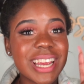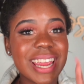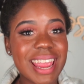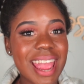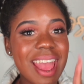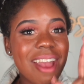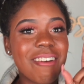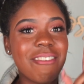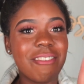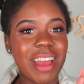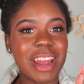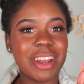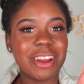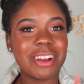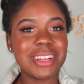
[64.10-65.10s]
get
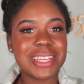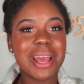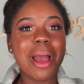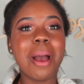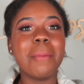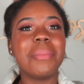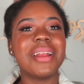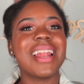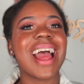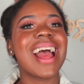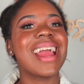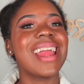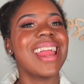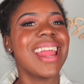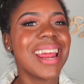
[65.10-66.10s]
vendors, but not
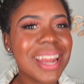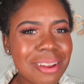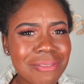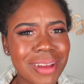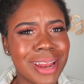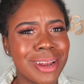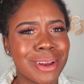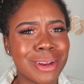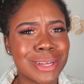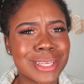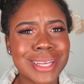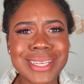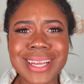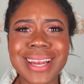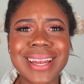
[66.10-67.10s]
any vendors.
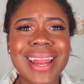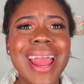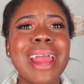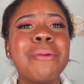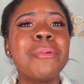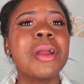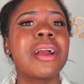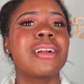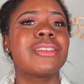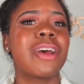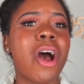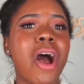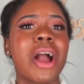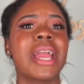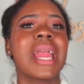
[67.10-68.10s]
Today we are
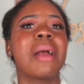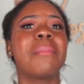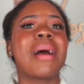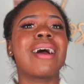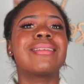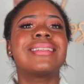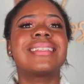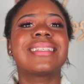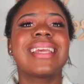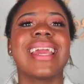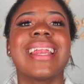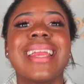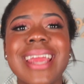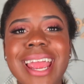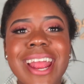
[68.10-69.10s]
talking about
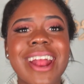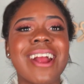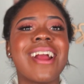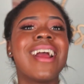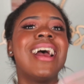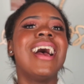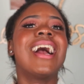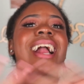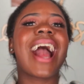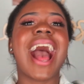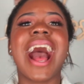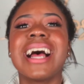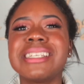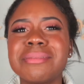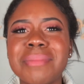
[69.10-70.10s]
skincare,
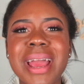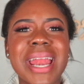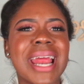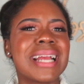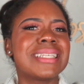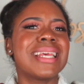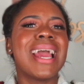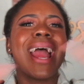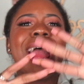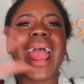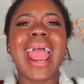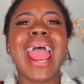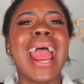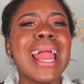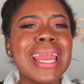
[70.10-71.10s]
cosmetics,
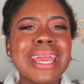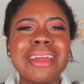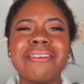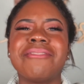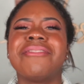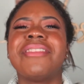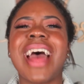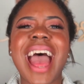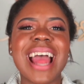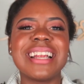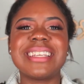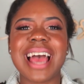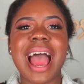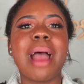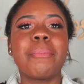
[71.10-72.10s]
any of that
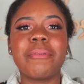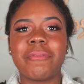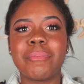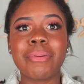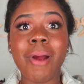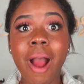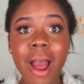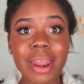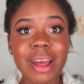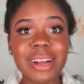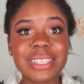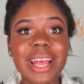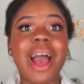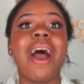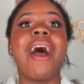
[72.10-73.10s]
type of
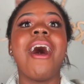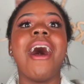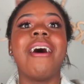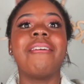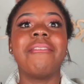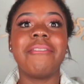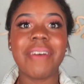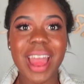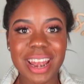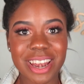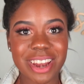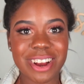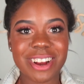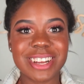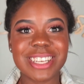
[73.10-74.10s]
product
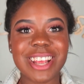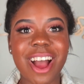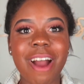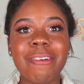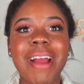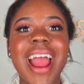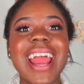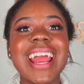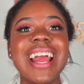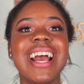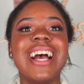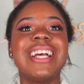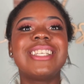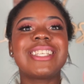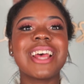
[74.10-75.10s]
vendors, all right?
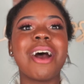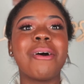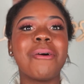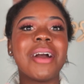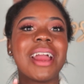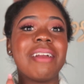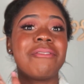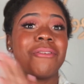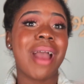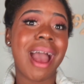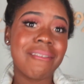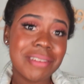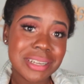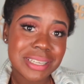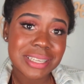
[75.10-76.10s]
So if you
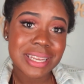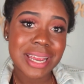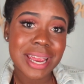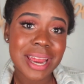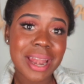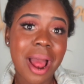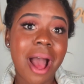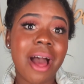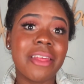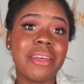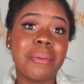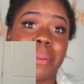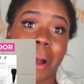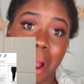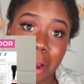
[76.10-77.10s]
haven't seen the
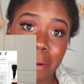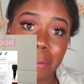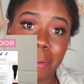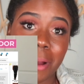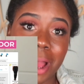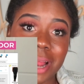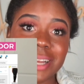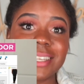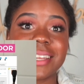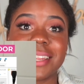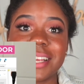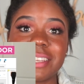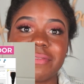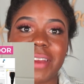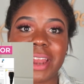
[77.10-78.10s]
part 1 to
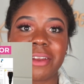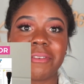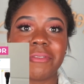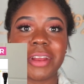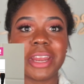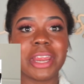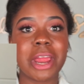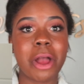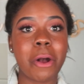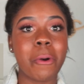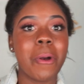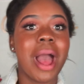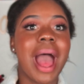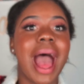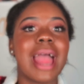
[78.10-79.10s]
this vendor video,
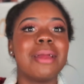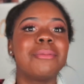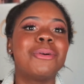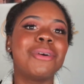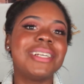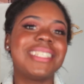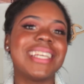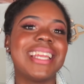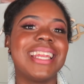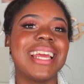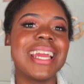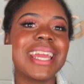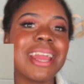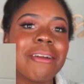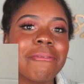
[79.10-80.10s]
I am going to
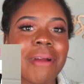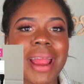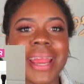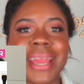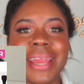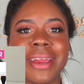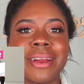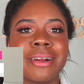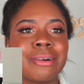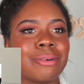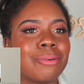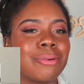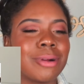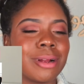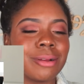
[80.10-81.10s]
link it right here
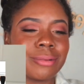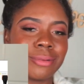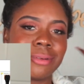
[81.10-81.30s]
or